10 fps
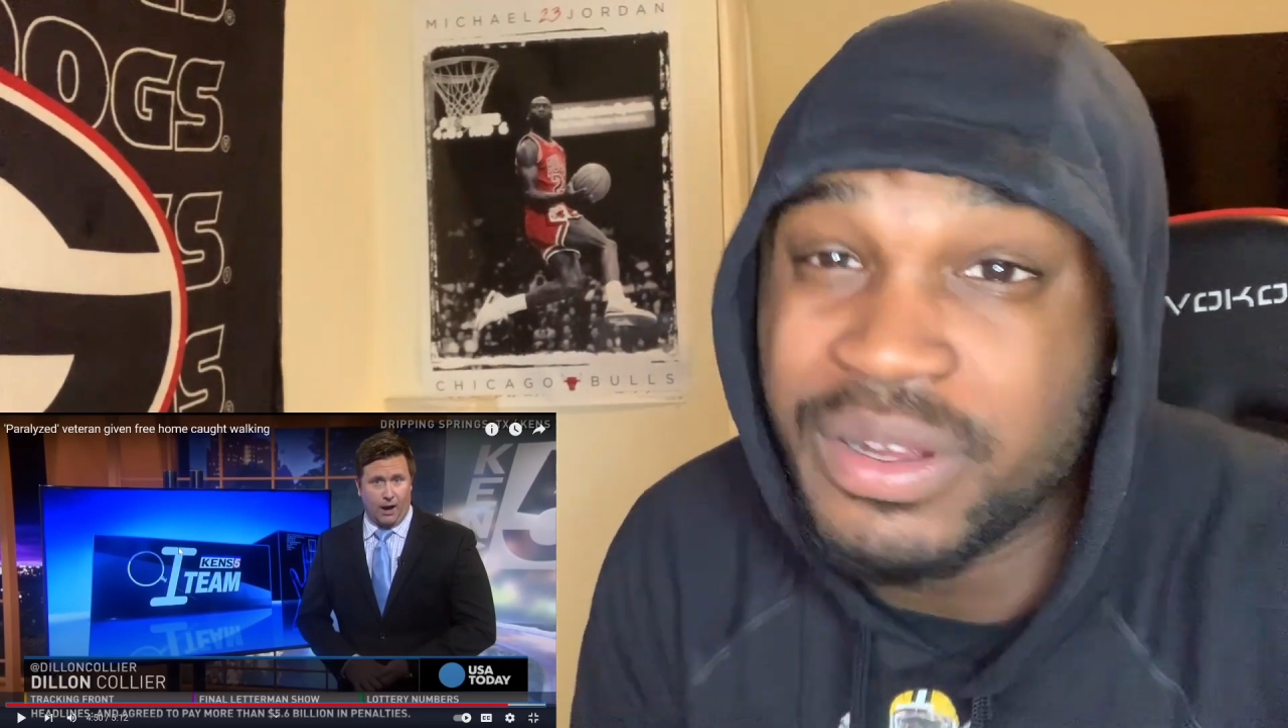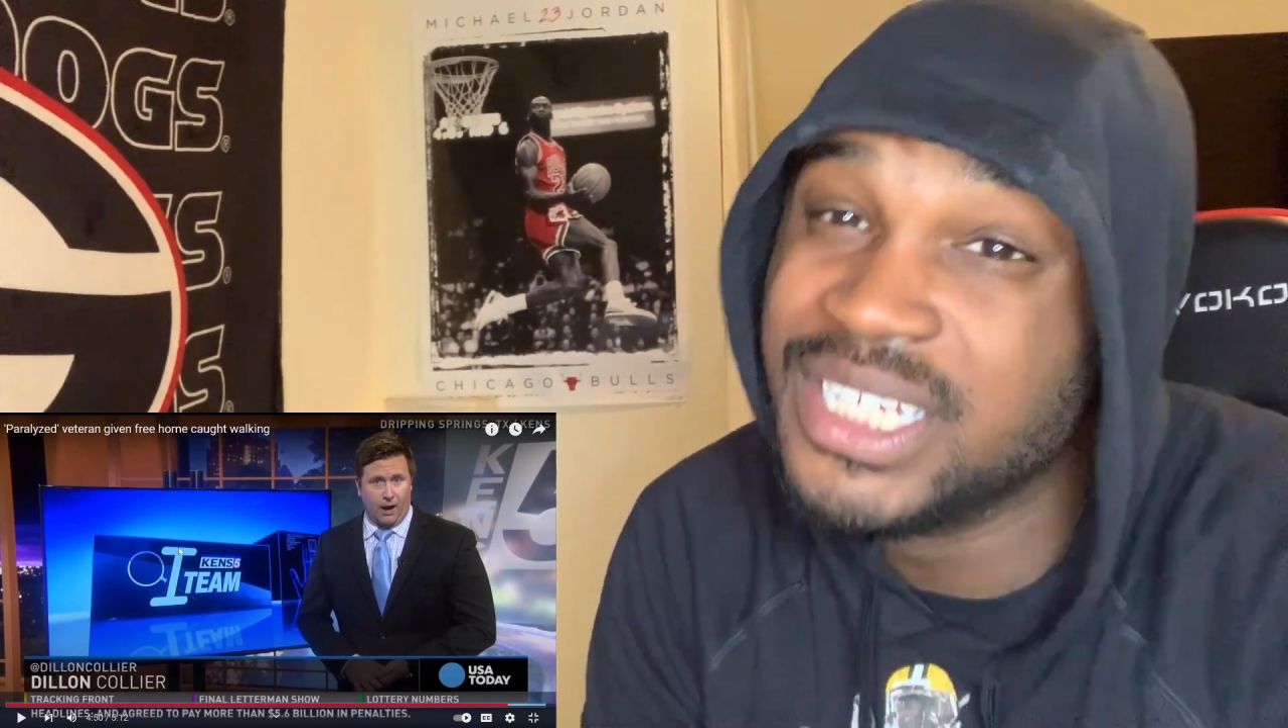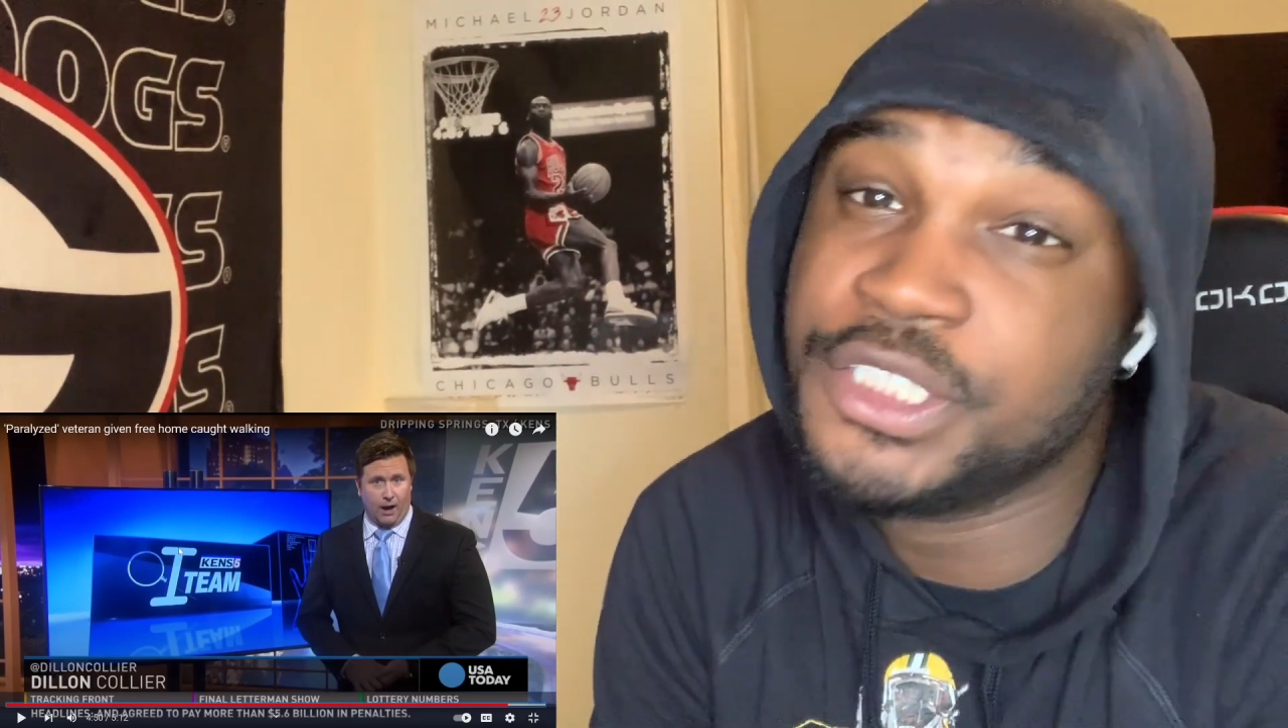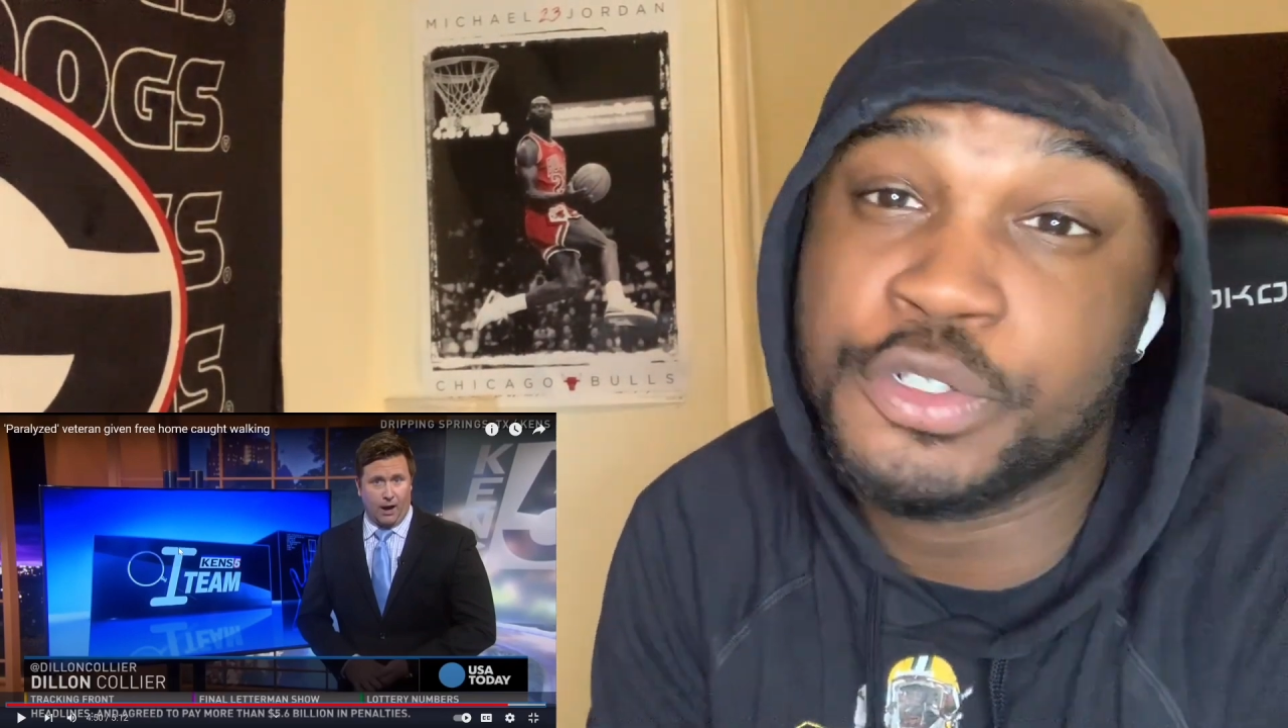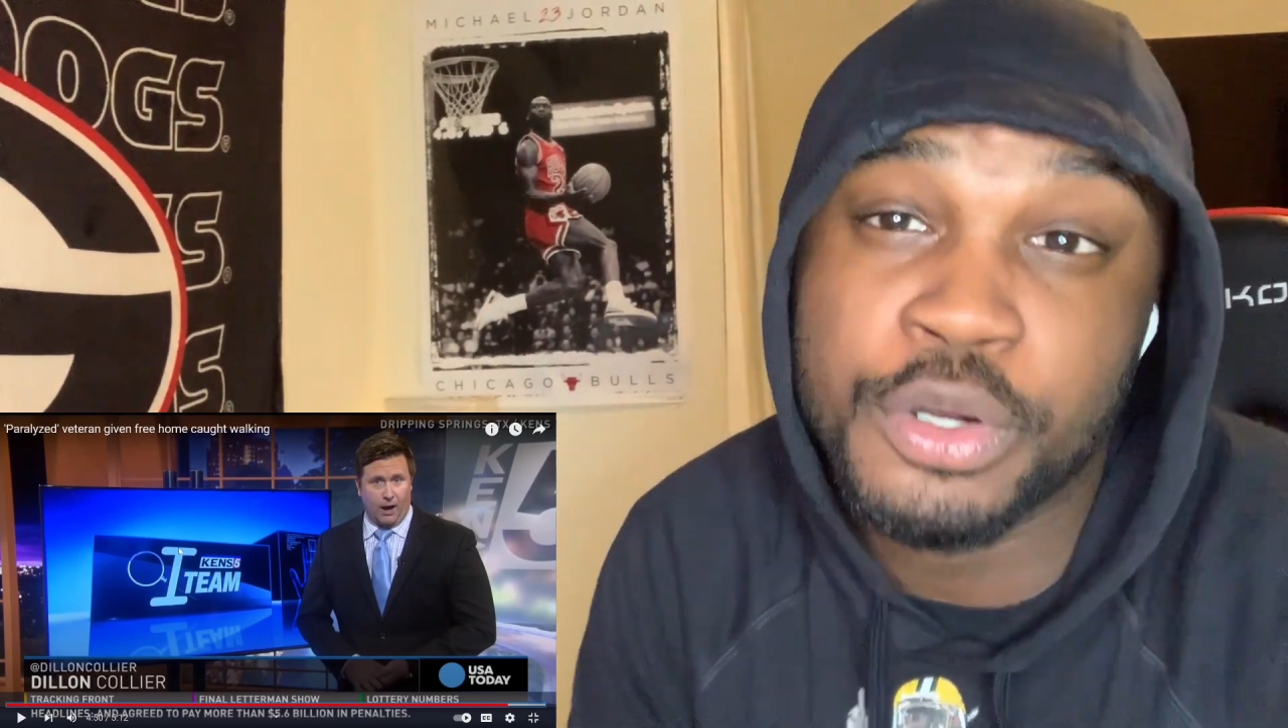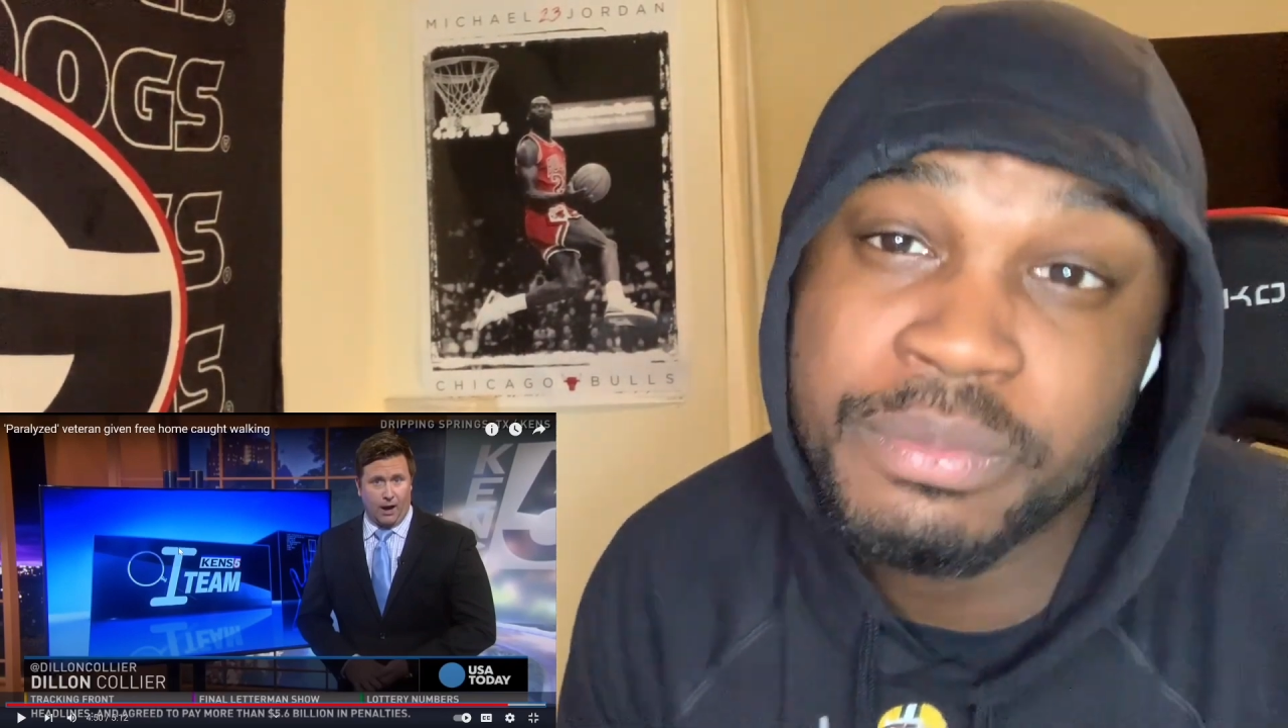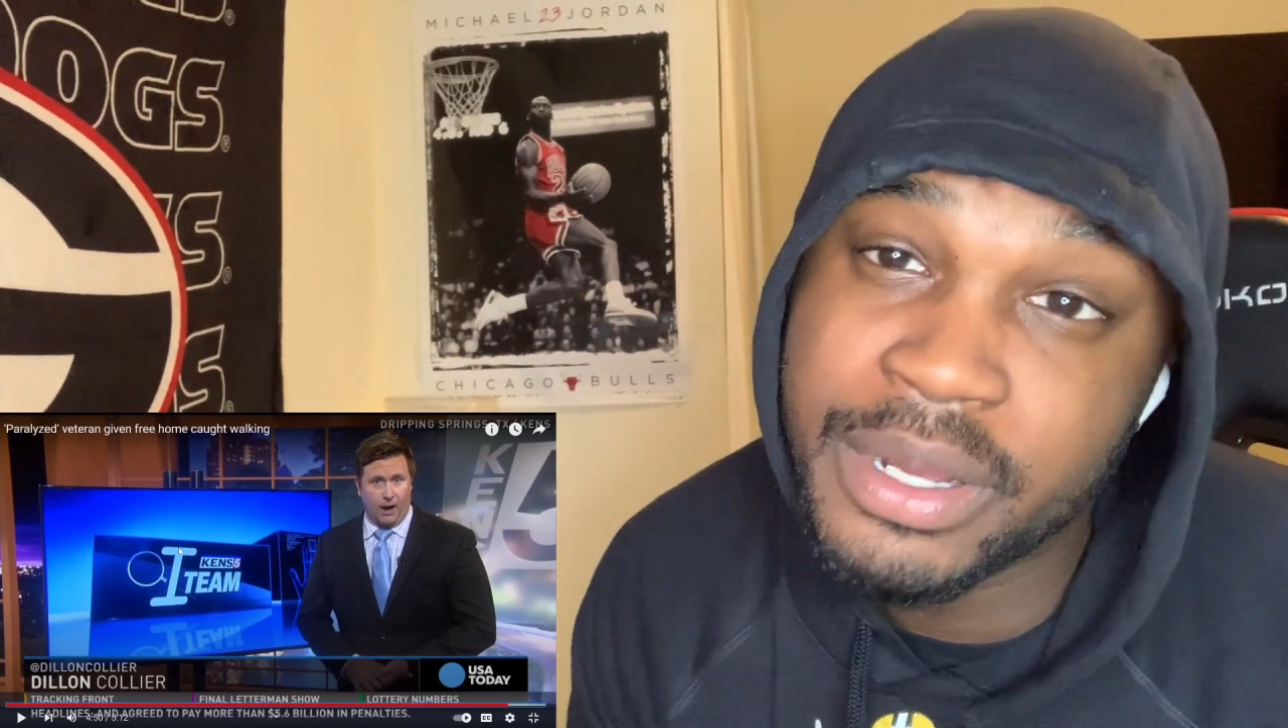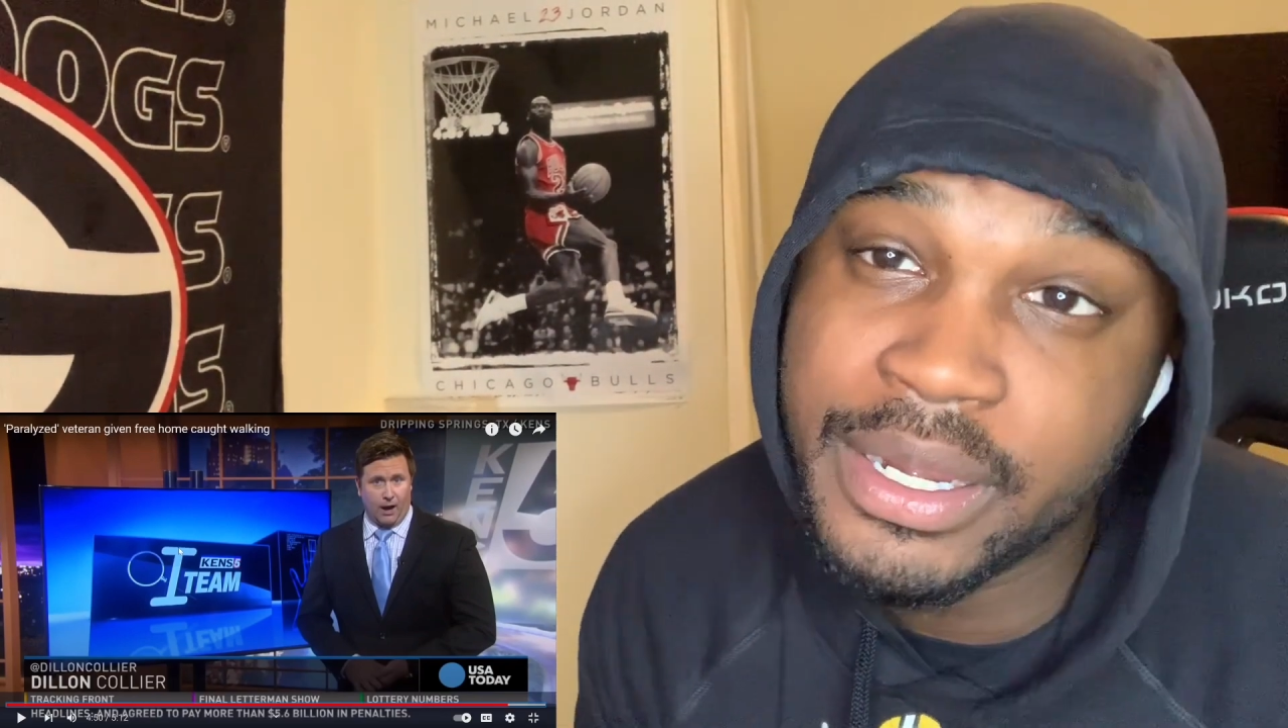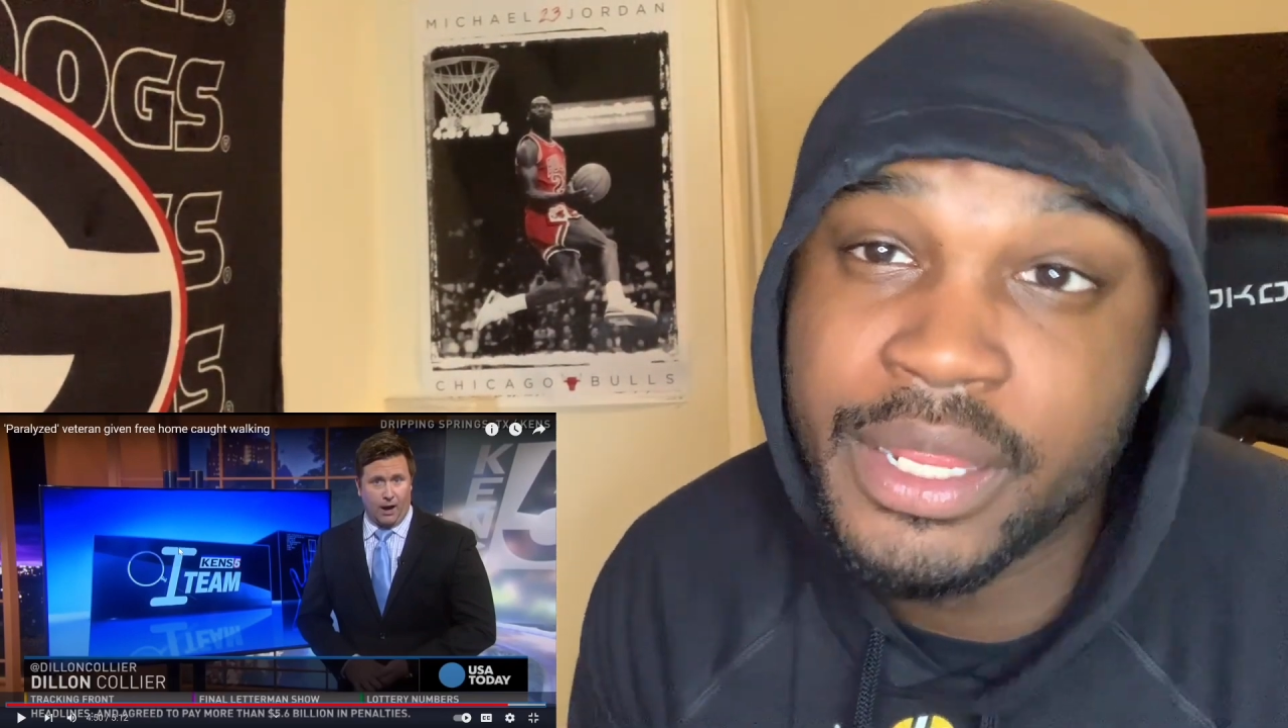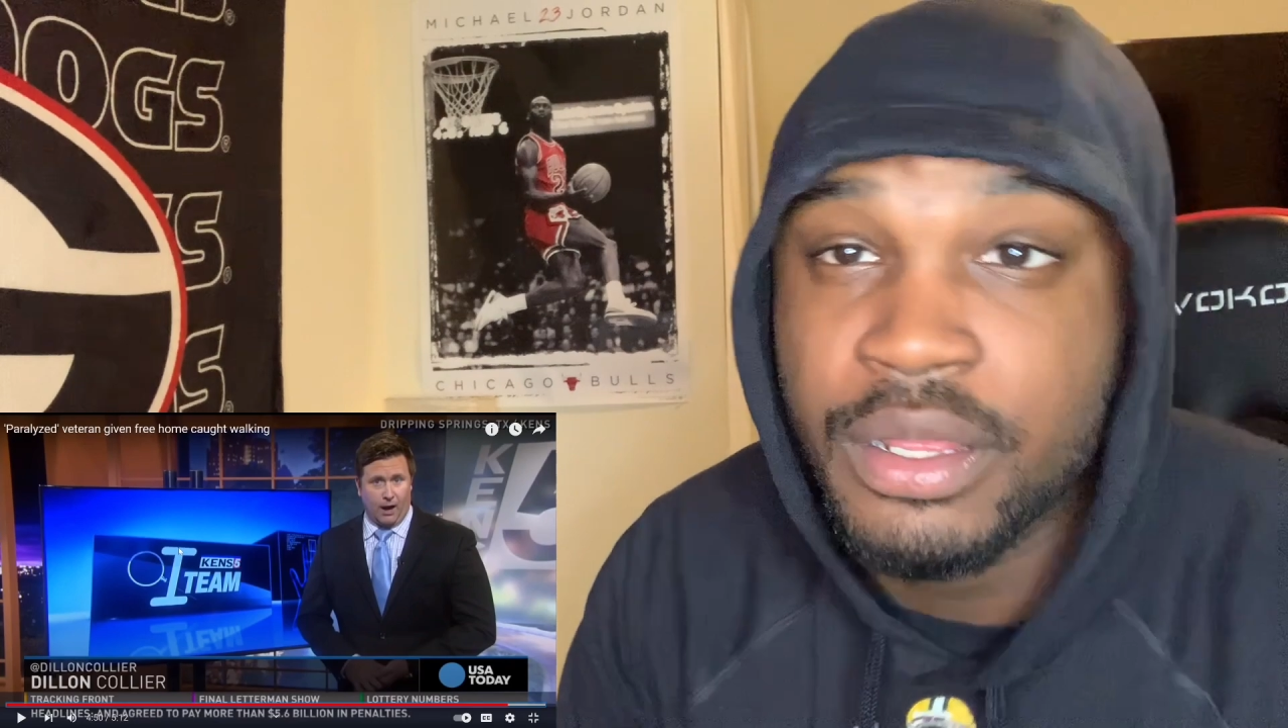It's your
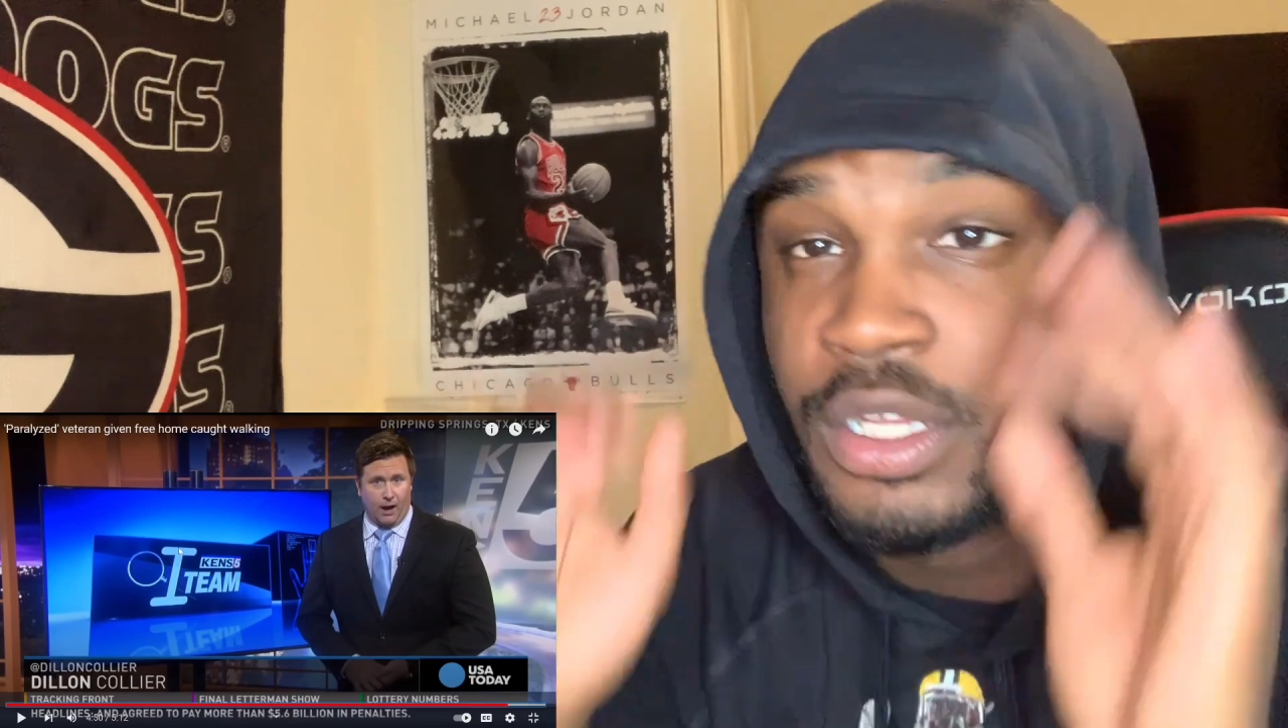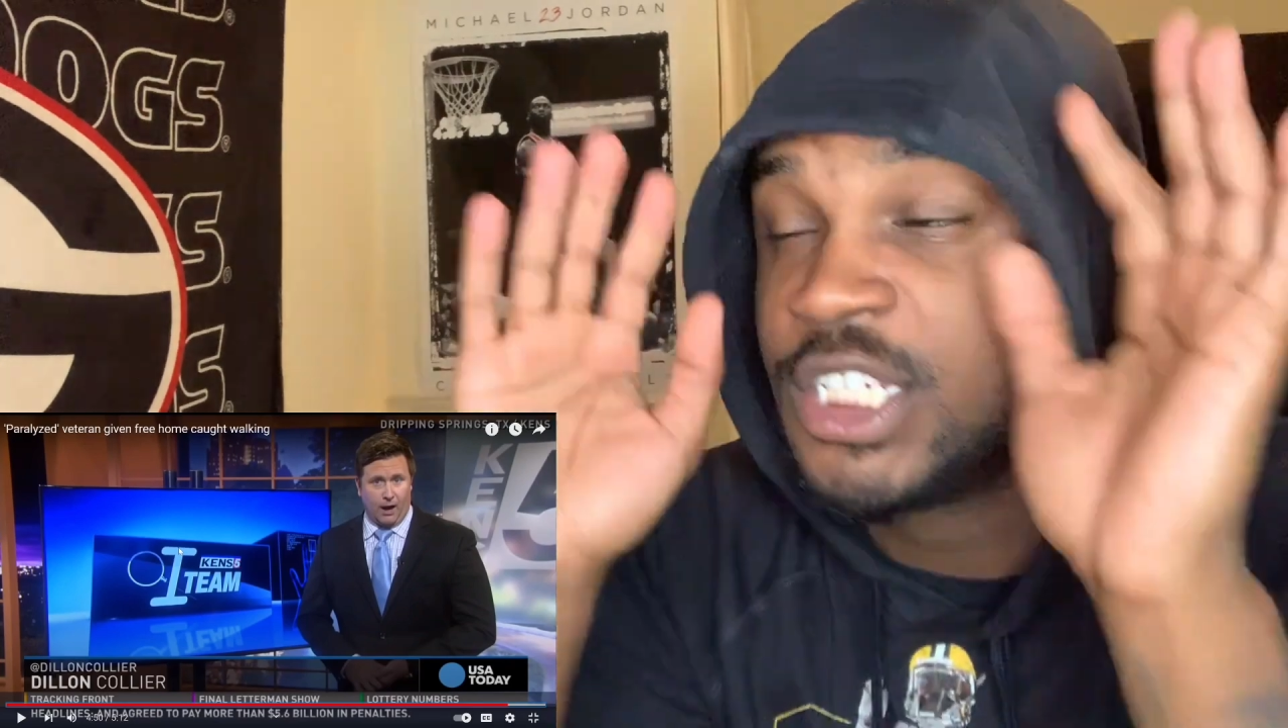money.